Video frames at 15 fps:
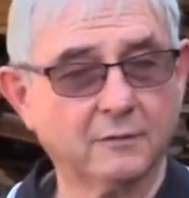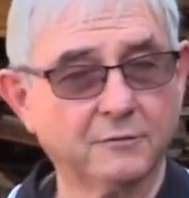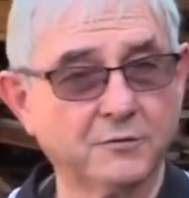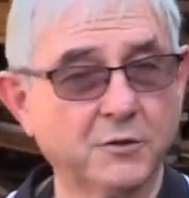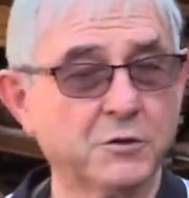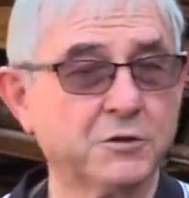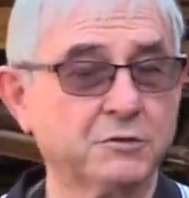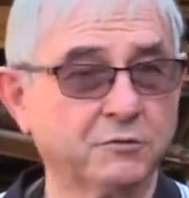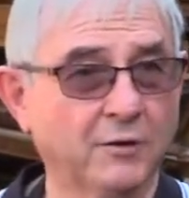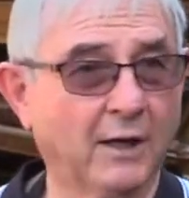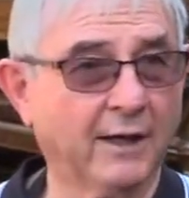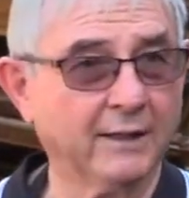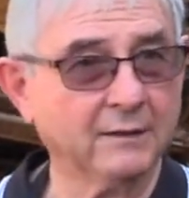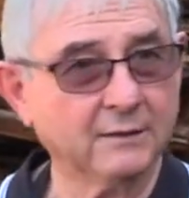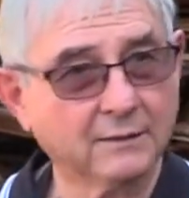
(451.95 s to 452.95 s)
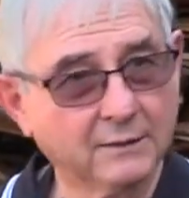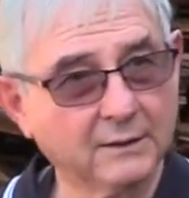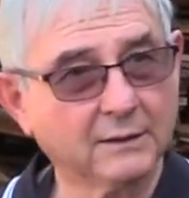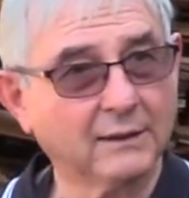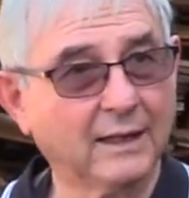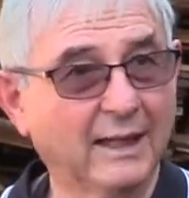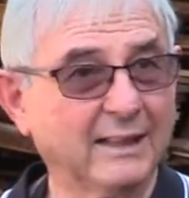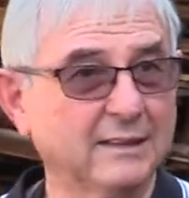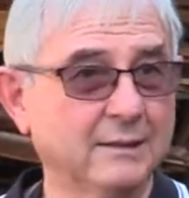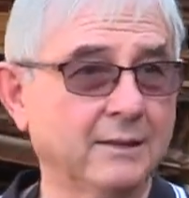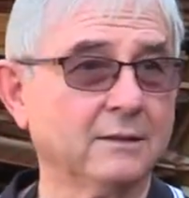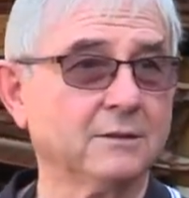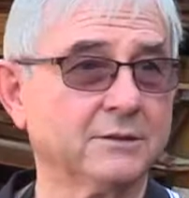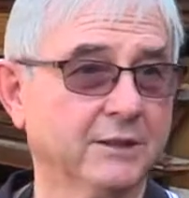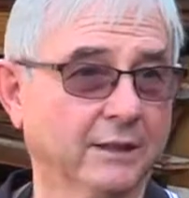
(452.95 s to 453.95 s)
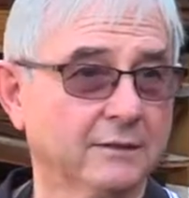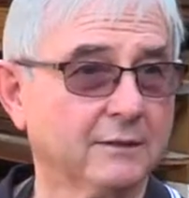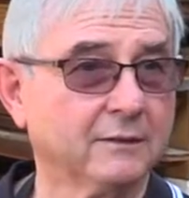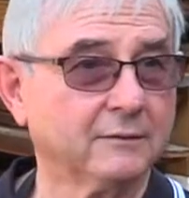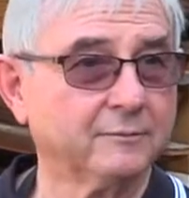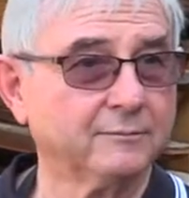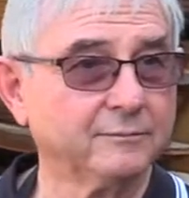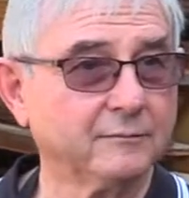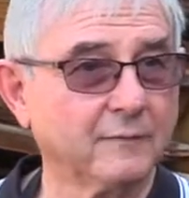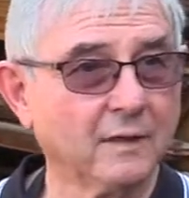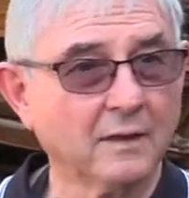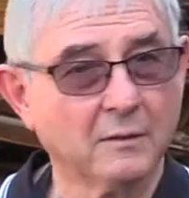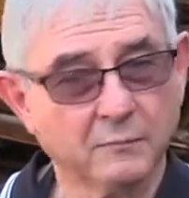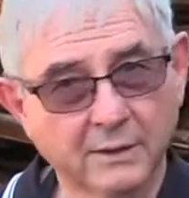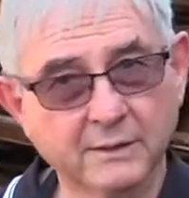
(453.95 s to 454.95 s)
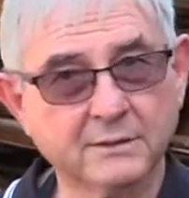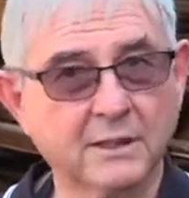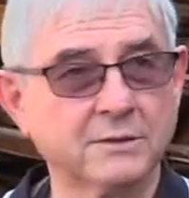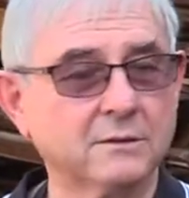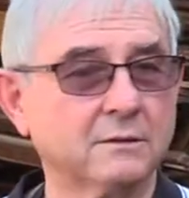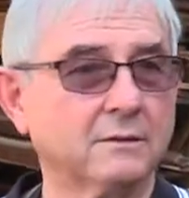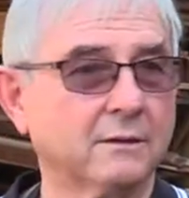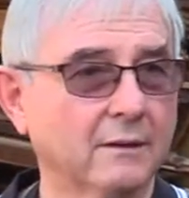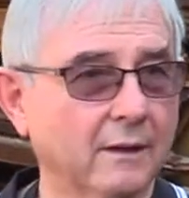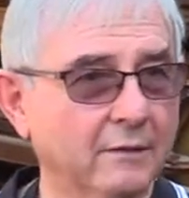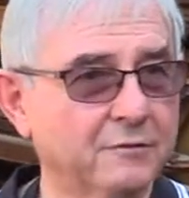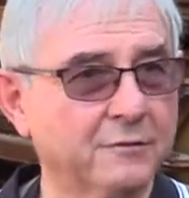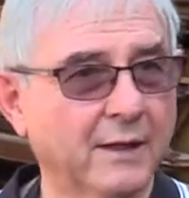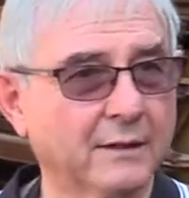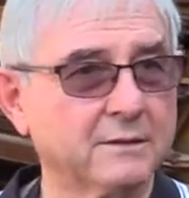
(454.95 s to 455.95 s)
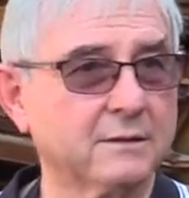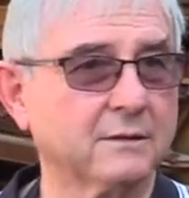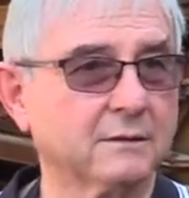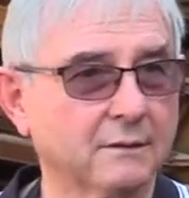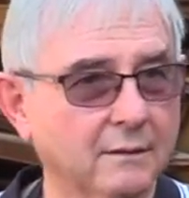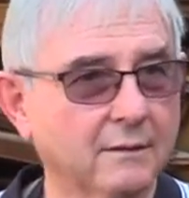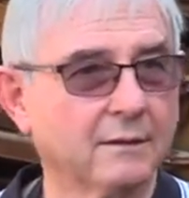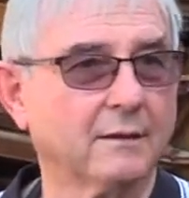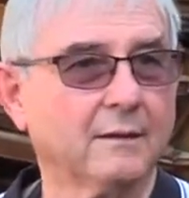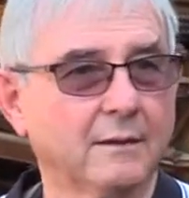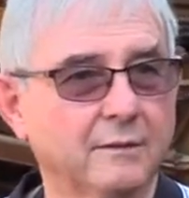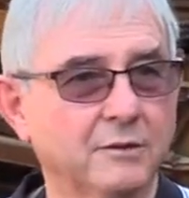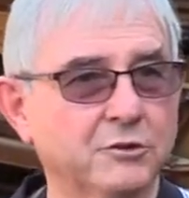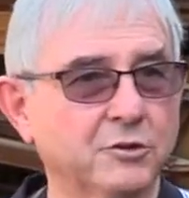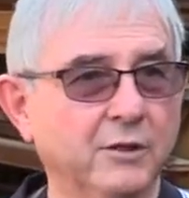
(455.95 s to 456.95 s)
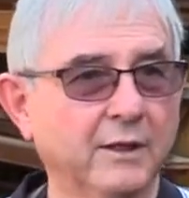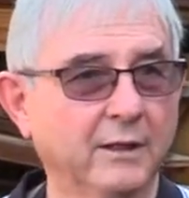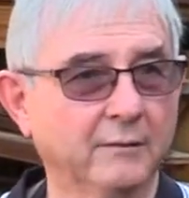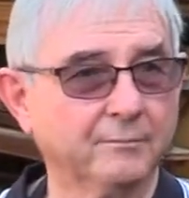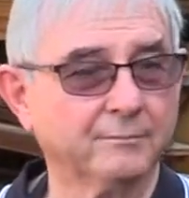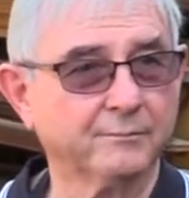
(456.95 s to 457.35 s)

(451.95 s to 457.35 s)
first vine and kills it, but it doesn't affect the tree.